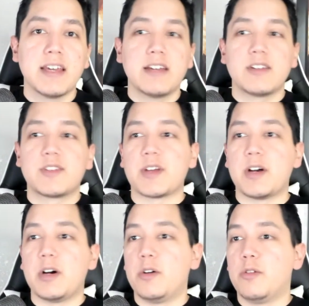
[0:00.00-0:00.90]

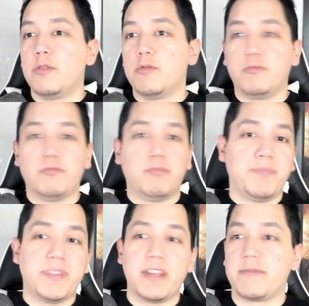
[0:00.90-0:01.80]
So,
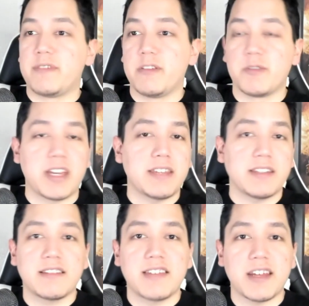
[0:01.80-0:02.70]
if there's
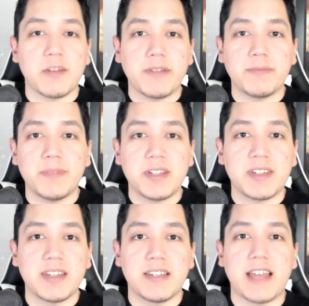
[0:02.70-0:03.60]
anything to take away from
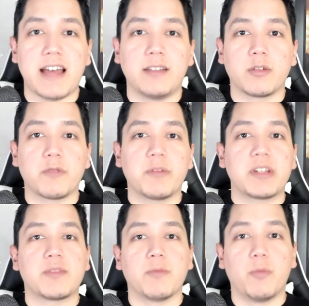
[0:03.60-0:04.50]
this, is that Lord of the
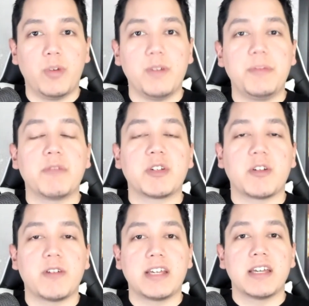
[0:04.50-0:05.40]
Rings will be
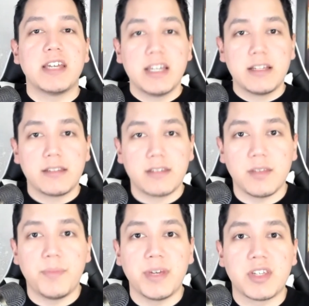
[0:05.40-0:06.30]
returning to
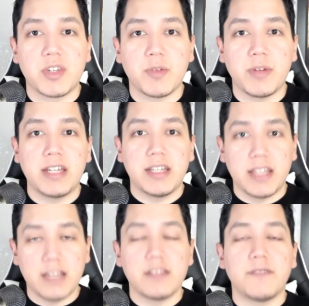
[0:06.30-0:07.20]
the big screen
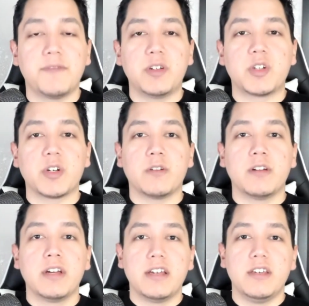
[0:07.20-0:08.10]
in the future.
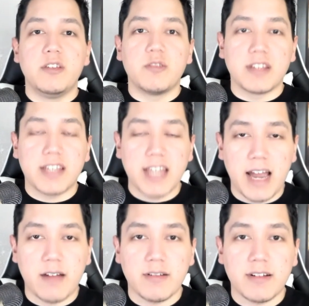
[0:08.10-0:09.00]
You can
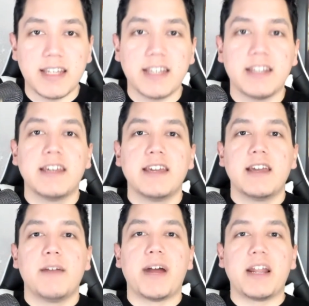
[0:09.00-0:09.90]
count on it.
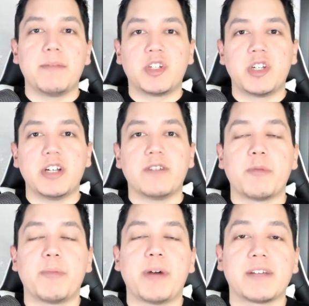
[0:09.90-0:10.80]
My name is Gio
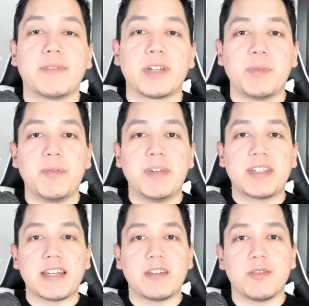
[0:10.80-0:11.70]
from Apocaflix Movies.
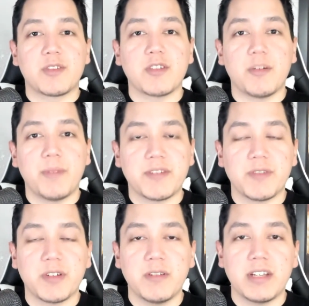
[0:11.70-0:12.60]
Thank you so much
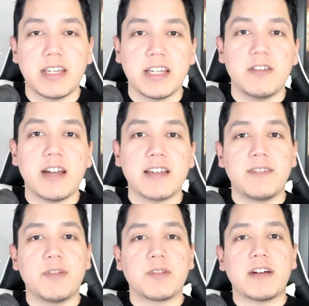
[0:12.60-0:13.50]
for tuning in. You guys
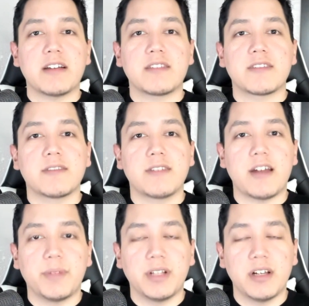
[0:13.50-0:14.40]
leave your thoughts
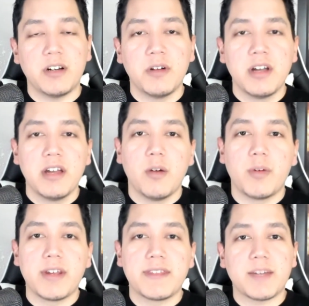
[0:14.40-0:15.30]
down below.
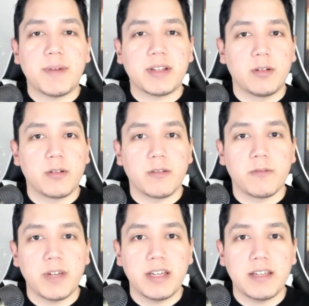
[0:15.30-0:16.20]
What do you think about The Lord of the
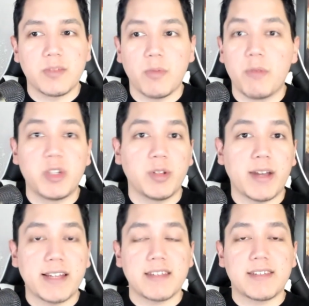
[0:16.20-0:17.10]
Rings? What would you
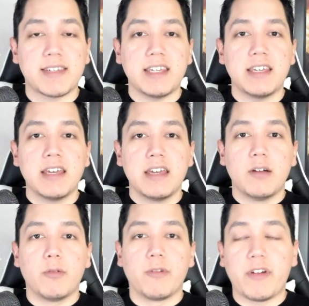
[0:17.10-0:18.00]
like to see?
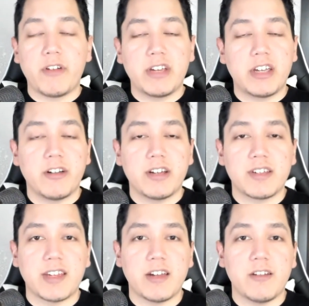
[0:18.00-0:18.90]
We're very
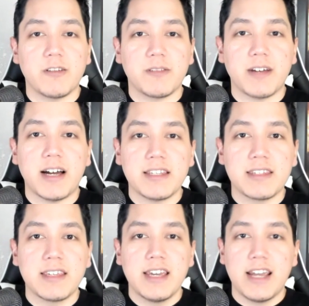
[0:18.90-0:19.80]
curious to hear your
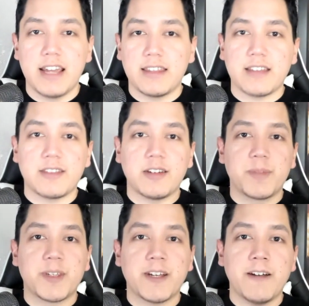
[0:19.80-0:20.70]
thoughts. Hit that
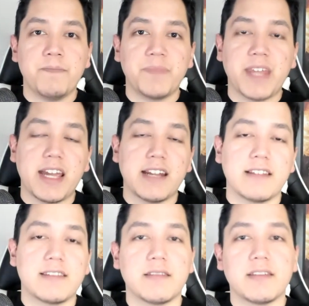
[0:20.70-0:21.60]
thumbs up. And
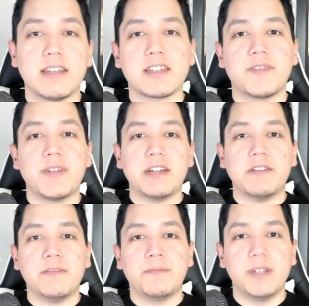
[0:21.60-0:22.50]
until the next
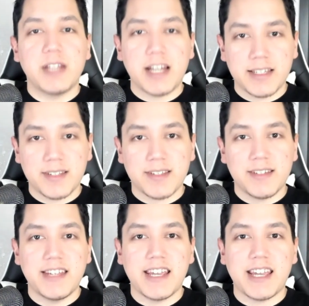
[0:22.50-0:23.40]
video, you guys
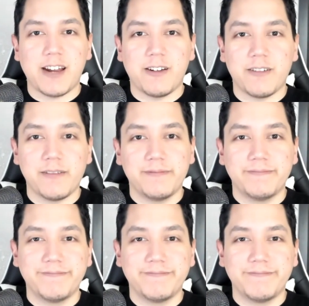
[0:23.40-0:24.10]
take care.